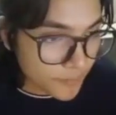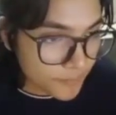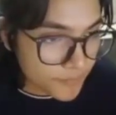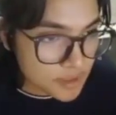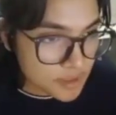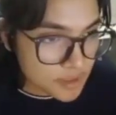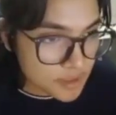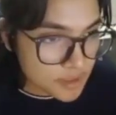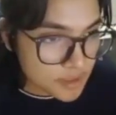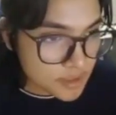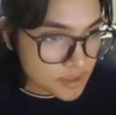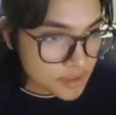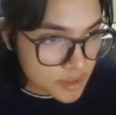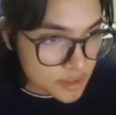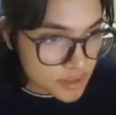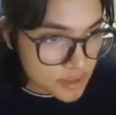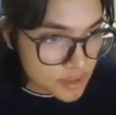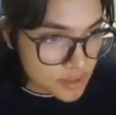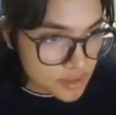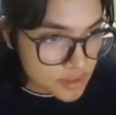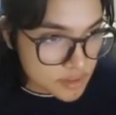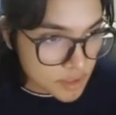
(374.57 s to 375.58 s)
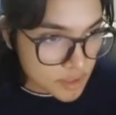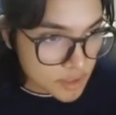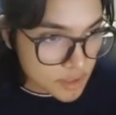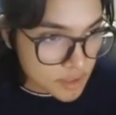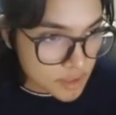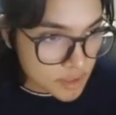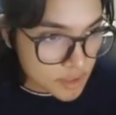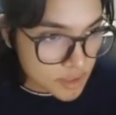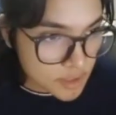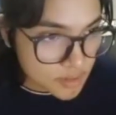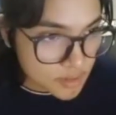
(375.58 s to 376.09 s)
here is just
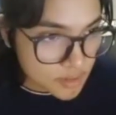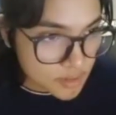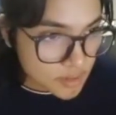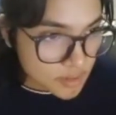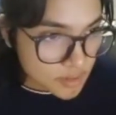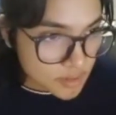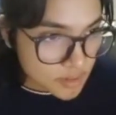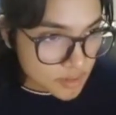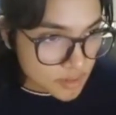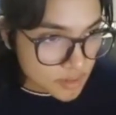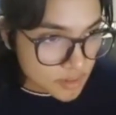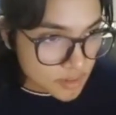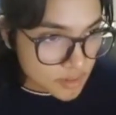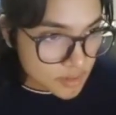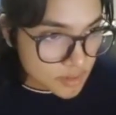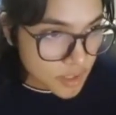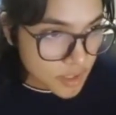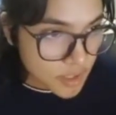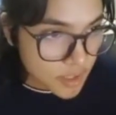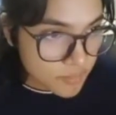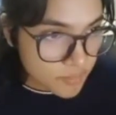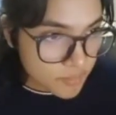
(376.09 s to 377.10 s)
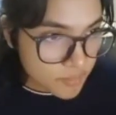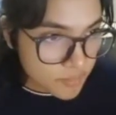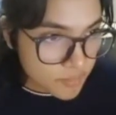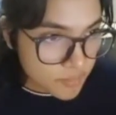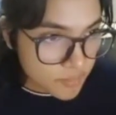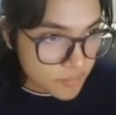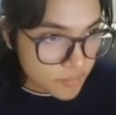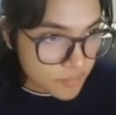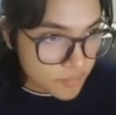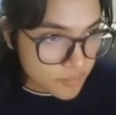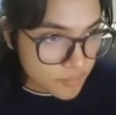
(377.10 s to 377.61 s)
the same thing that